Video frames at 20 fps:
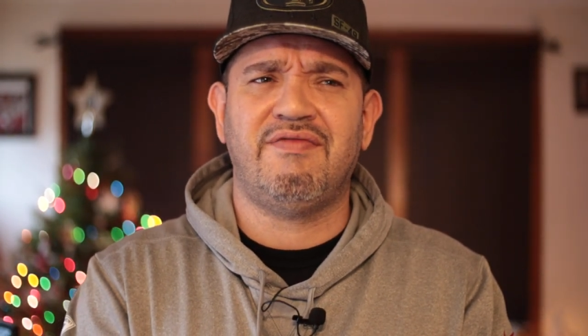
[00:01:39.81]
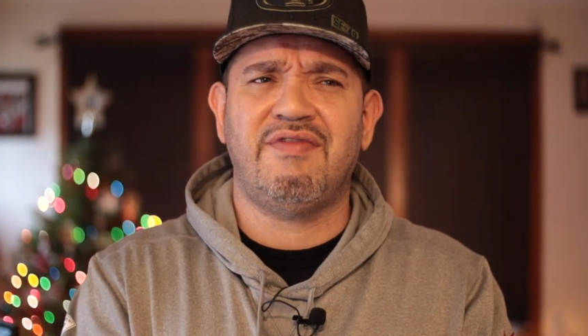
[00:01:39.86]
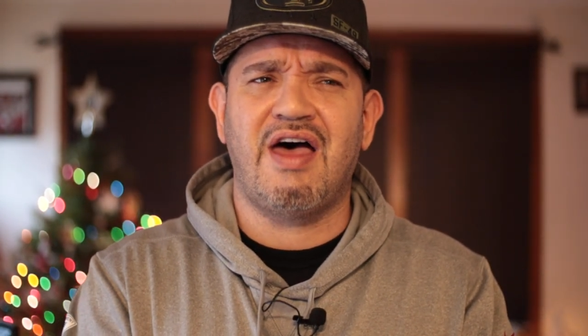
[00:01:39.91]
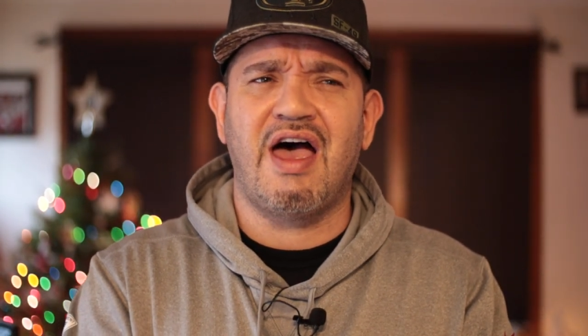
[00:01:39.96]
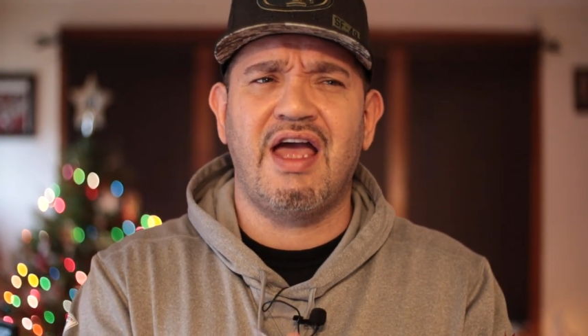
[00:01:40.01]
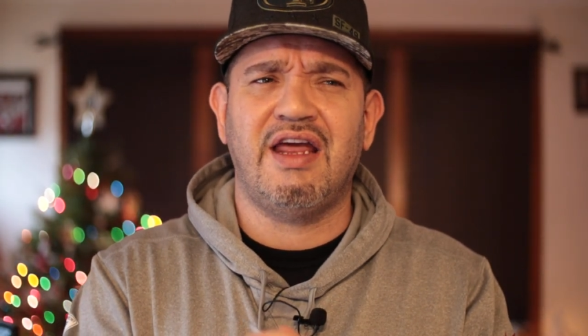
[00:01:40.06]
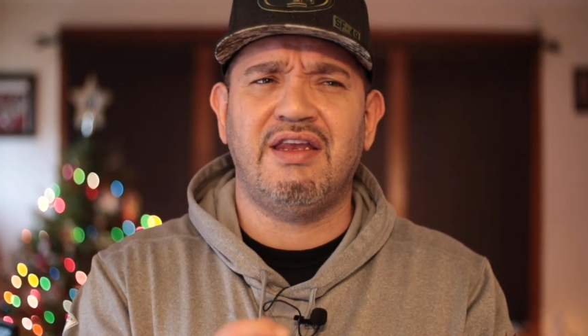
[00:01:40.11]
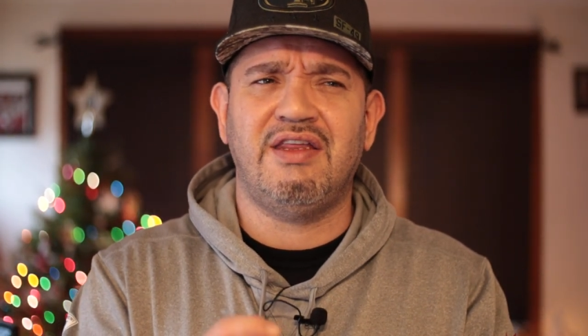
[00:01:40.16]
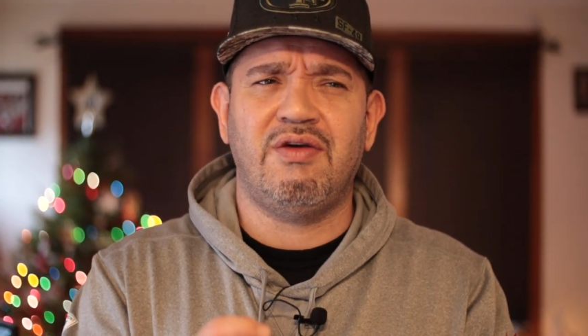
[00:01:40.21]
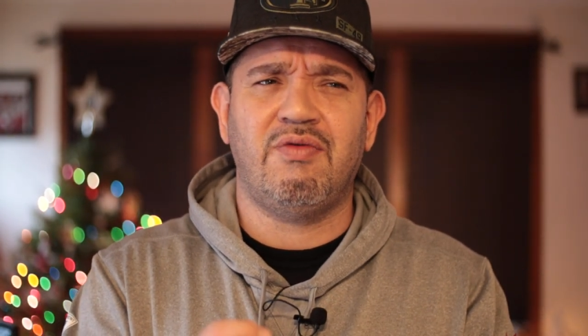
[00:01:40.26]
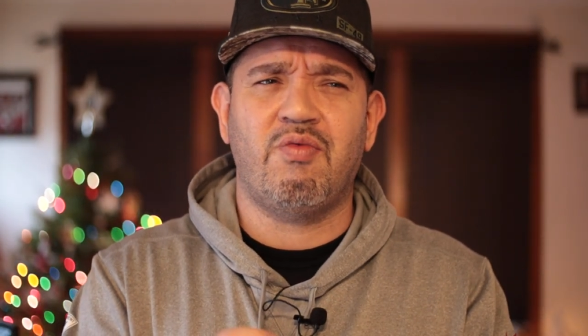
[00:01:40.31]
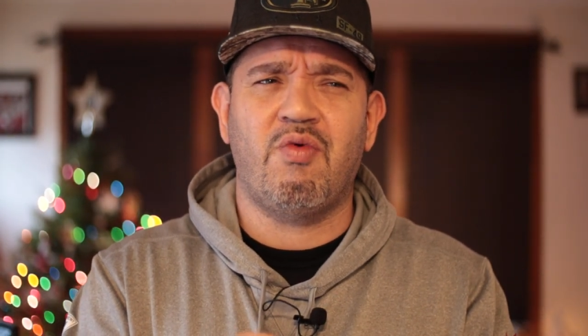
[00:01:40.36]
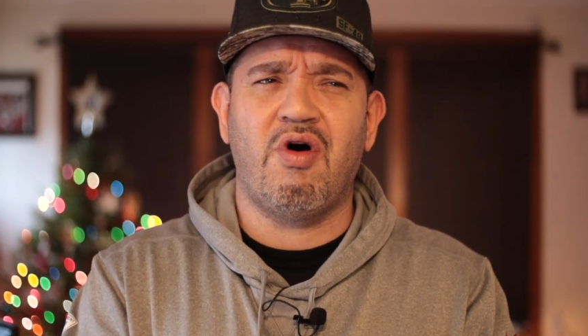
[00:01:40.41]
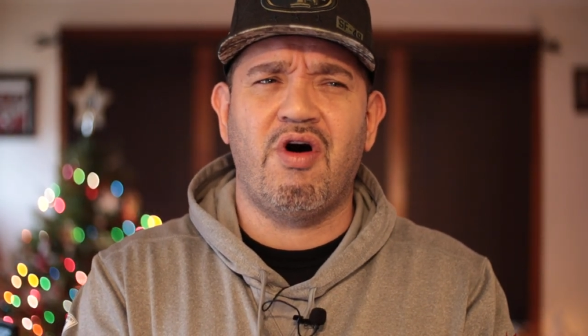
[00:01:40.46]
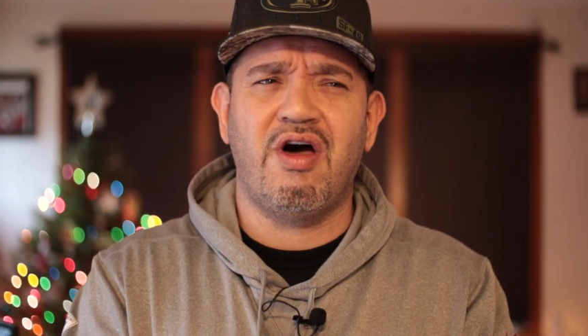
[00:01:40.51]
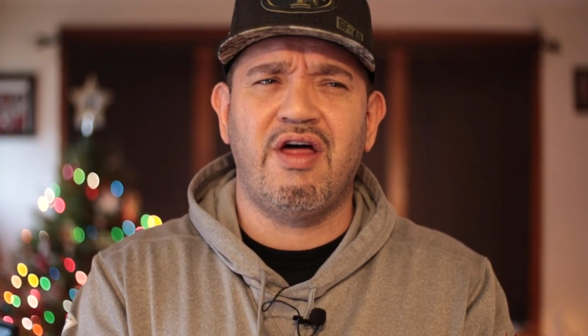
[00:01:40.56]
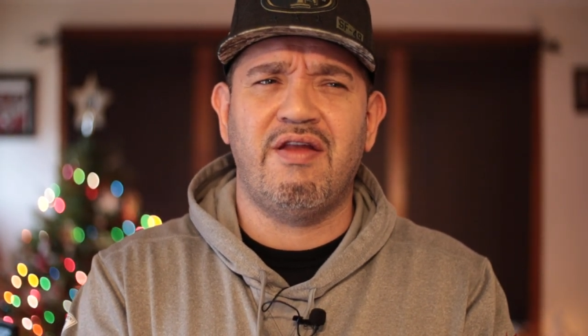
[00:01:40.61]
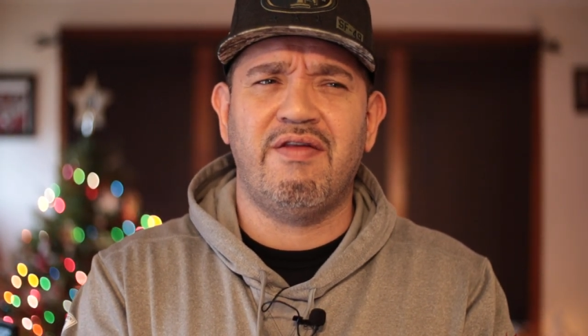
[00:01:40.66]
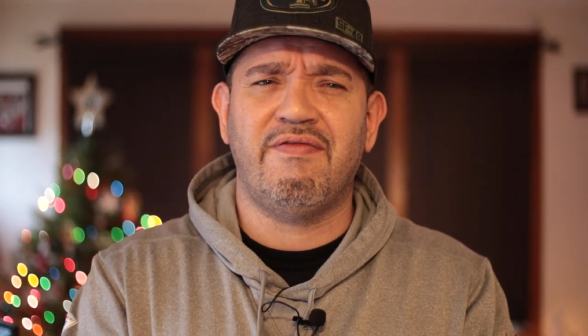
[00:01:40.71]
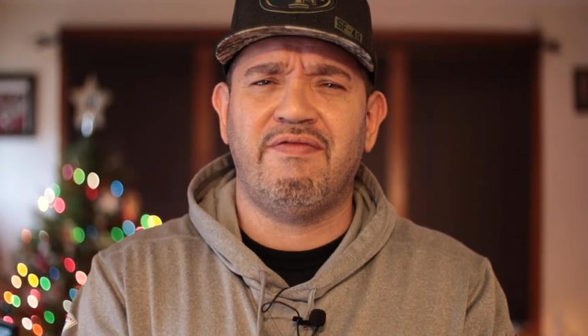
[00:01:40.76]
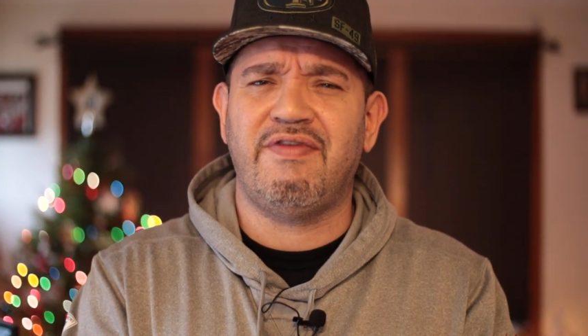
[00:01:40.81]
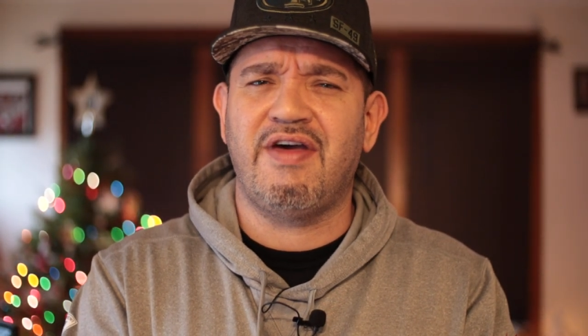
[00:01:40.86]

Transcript: of 91,